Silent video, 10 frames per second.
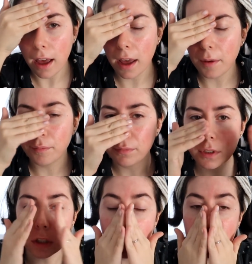
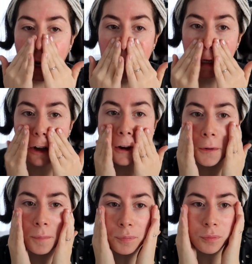do let me
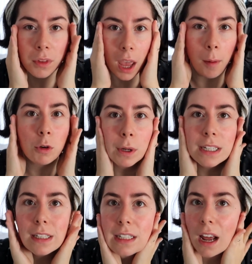know. I'm
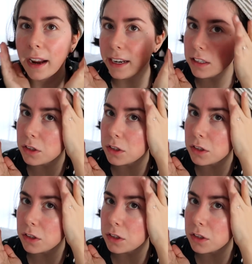29,